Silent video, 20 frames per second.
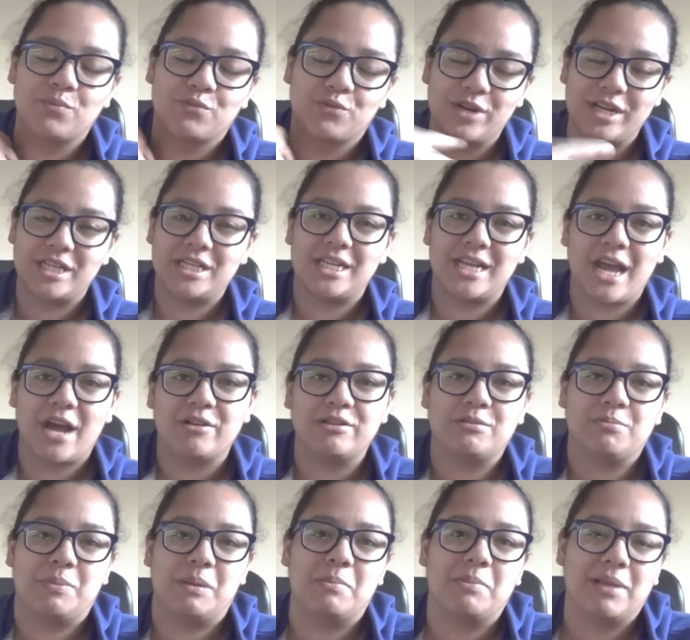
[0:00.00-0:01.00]
reaching out
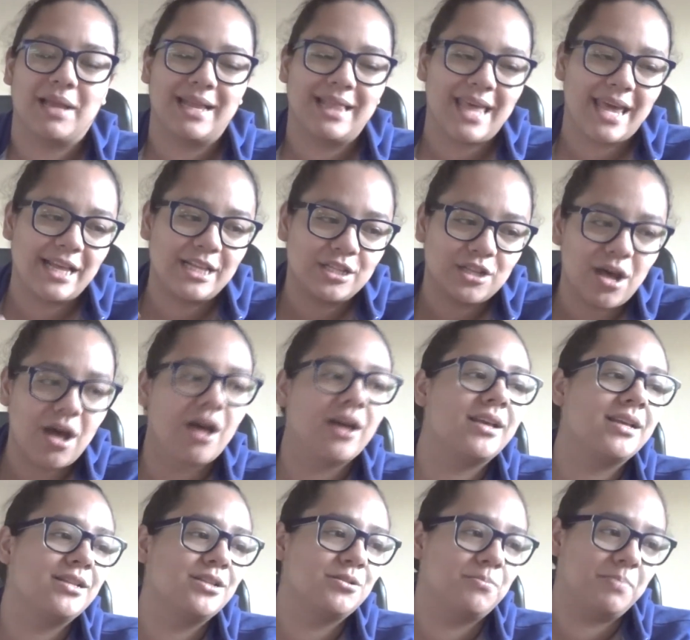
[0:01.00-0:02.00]
to people, I like
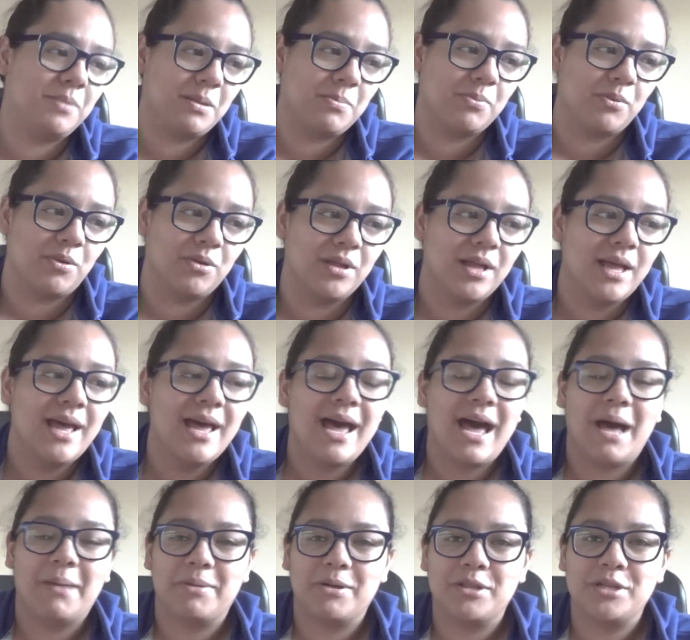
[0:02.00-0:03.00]
talking to people
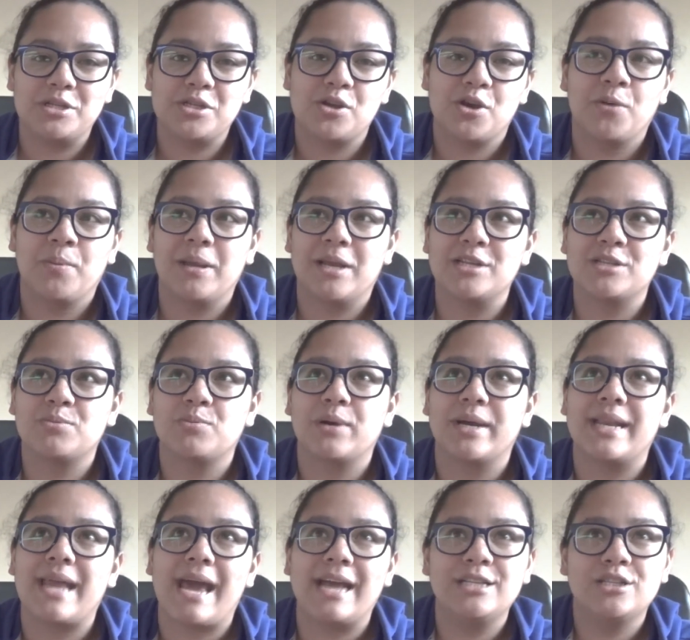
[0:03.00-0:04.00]
about the show, because
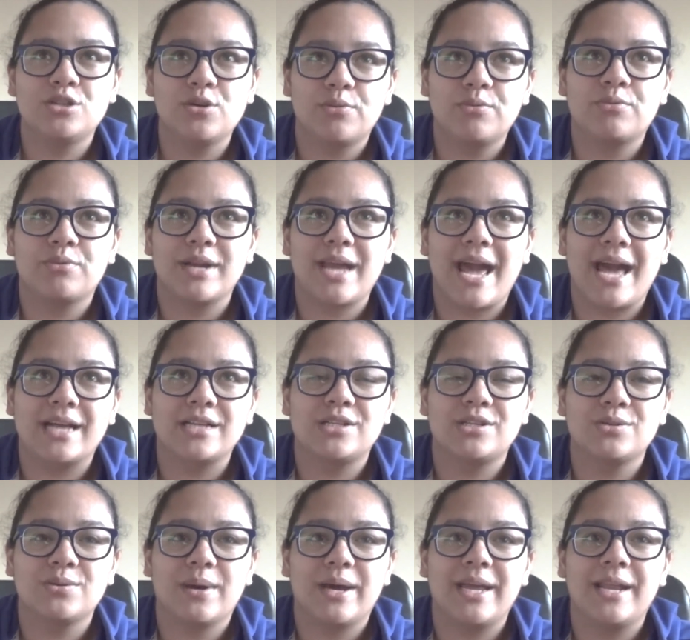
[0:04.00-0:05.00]
when I don't react
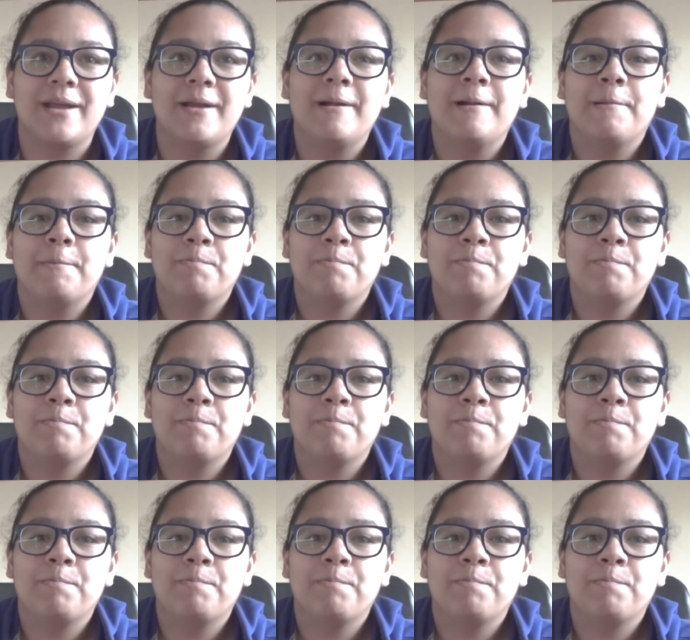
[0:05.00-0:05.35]
to it,